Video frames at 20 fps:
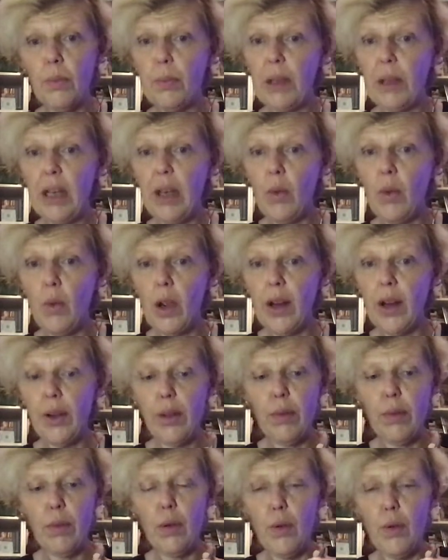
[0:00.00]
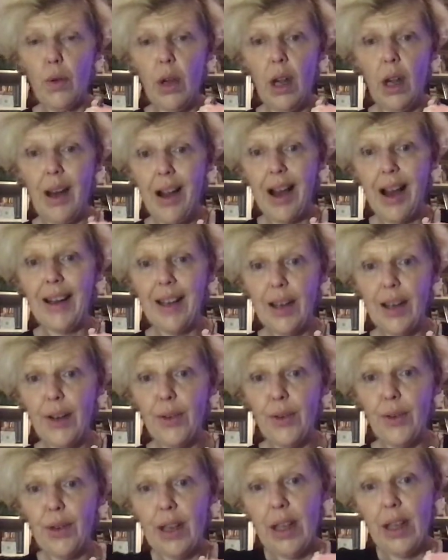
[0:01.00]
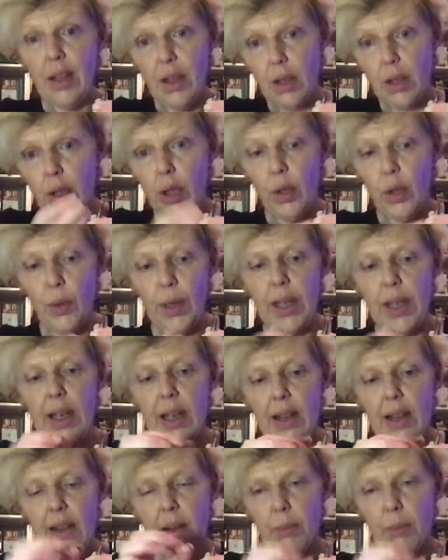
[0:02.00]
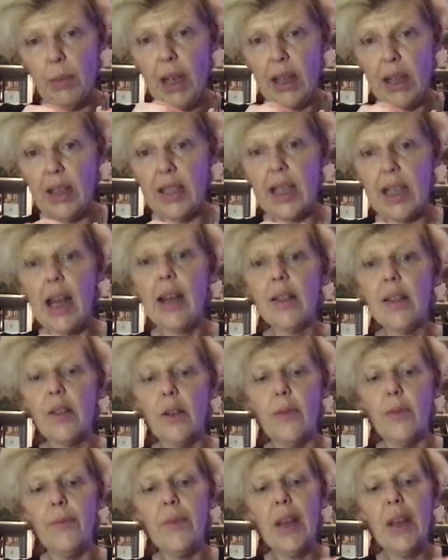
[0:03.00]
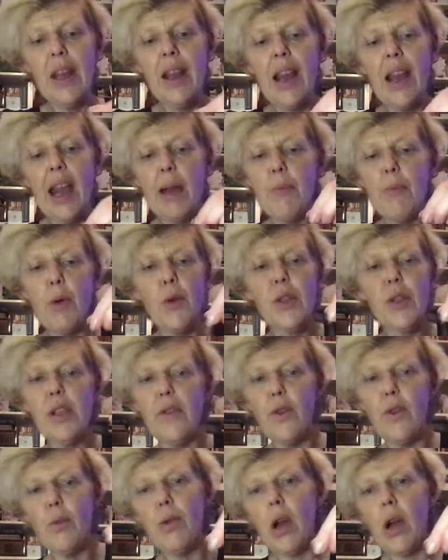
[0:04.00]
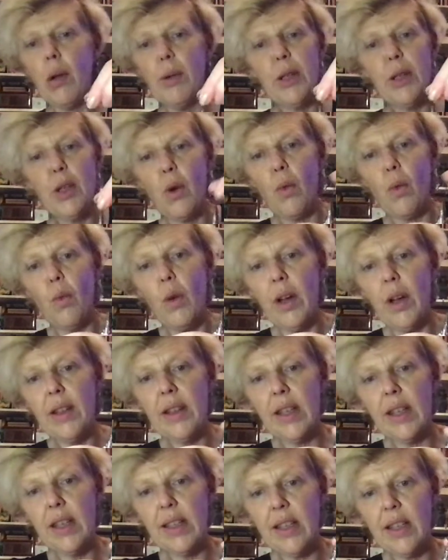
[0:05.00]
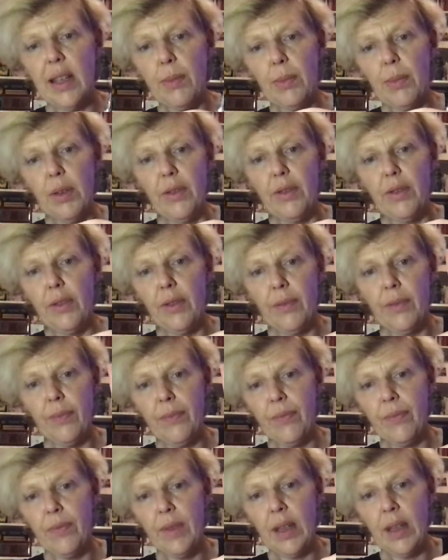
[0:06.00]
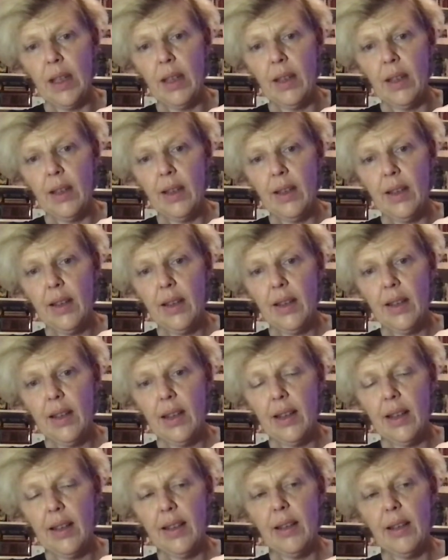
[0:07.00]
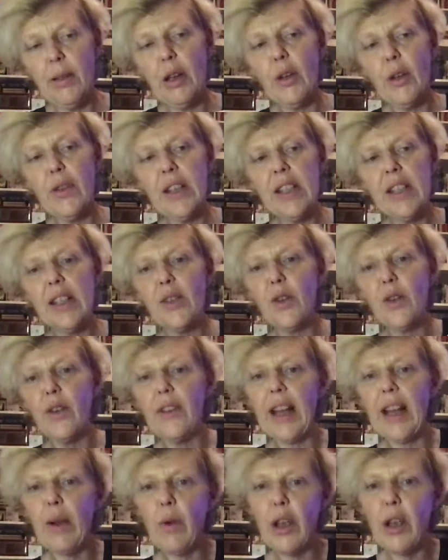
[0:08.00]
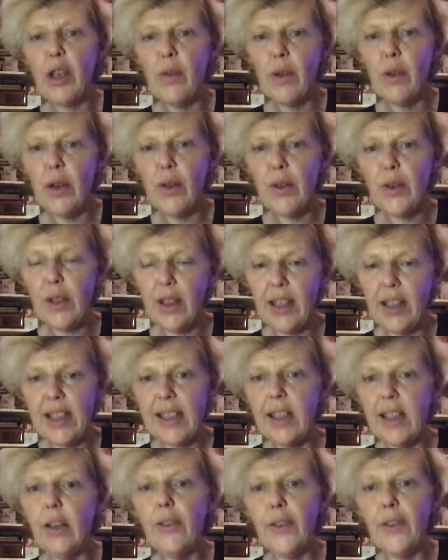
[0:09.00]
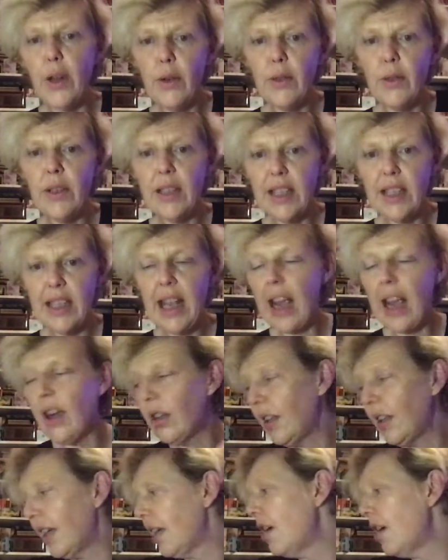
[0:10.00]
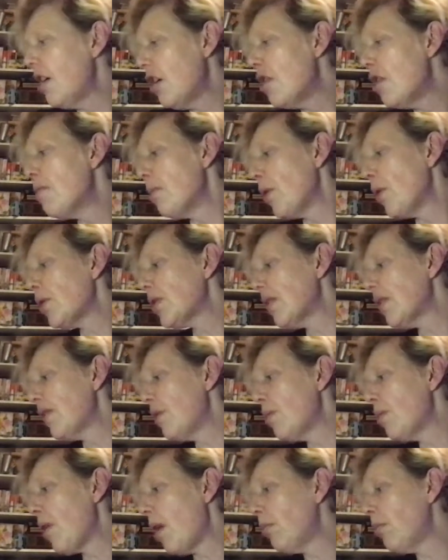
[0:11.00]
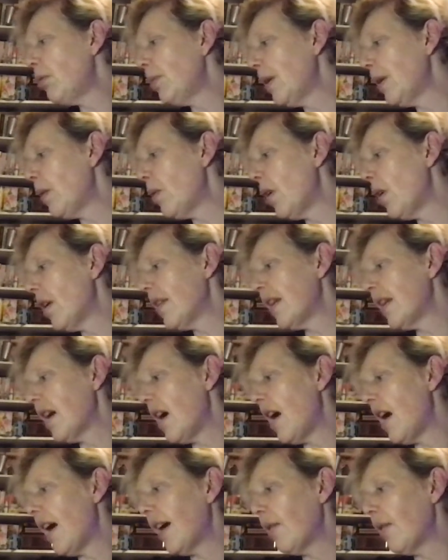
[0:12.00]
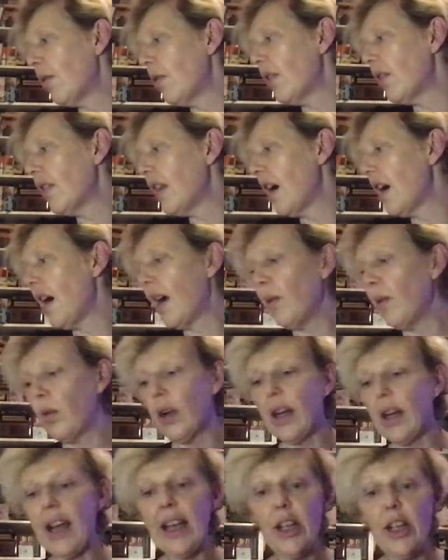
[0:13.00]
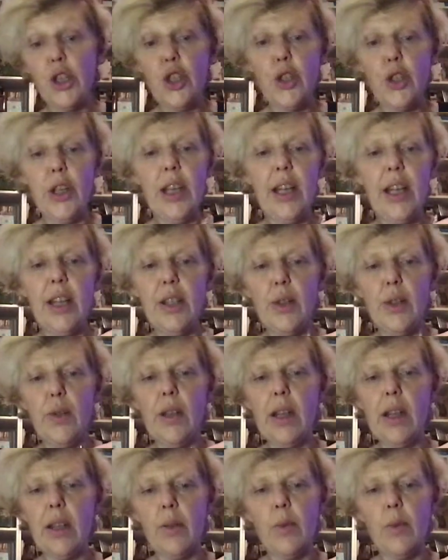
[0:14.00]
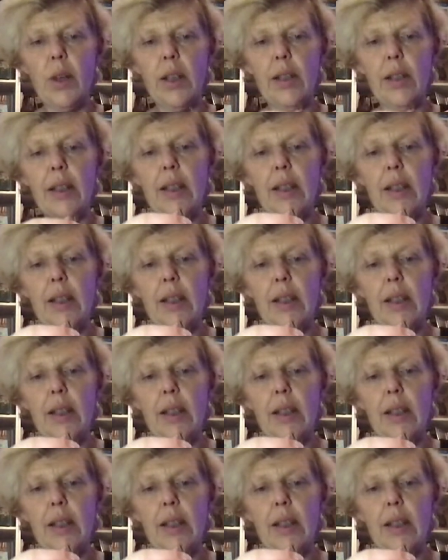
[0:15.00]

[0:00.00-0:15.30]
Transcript: beading wire through, knot it underneath, glue it, and then make the tassel. And most of you probably don't want this type of, this is sort of like what you would use on a cell phone to dangle it. Most of you probably want the eye one. I can show you how to do the other one.